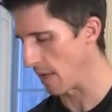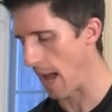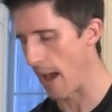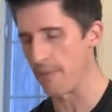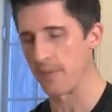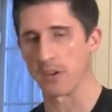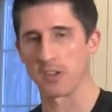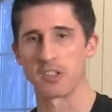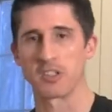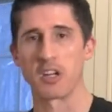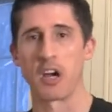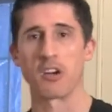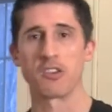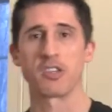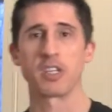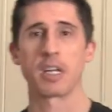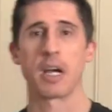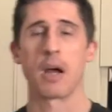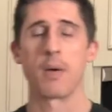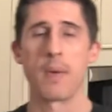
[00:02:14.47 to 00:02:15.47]
You have your
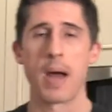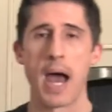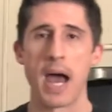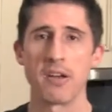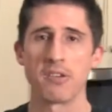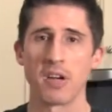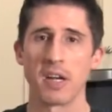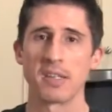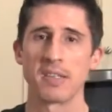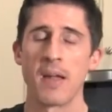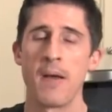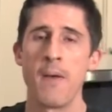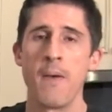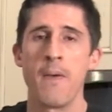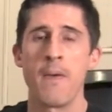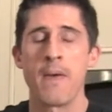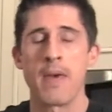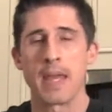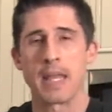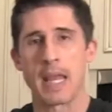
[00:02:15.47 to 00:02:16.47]
starchy carbohydrates
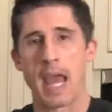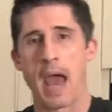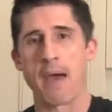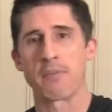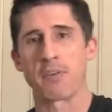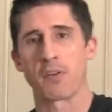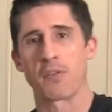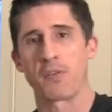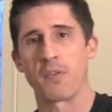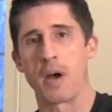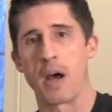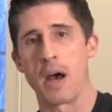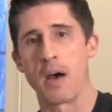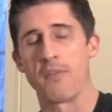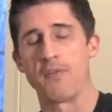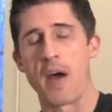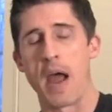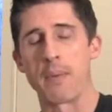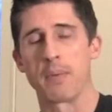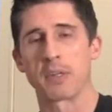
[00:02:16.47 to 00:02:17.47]
and you have your
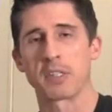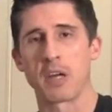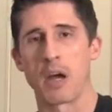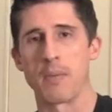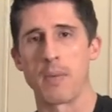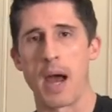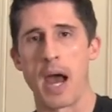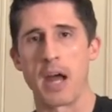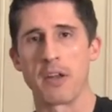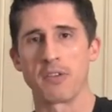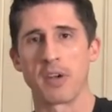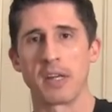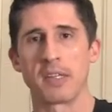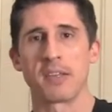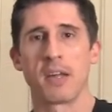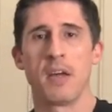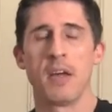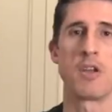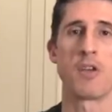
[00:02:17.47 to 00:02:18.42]
uh, fibrous carbohydrates.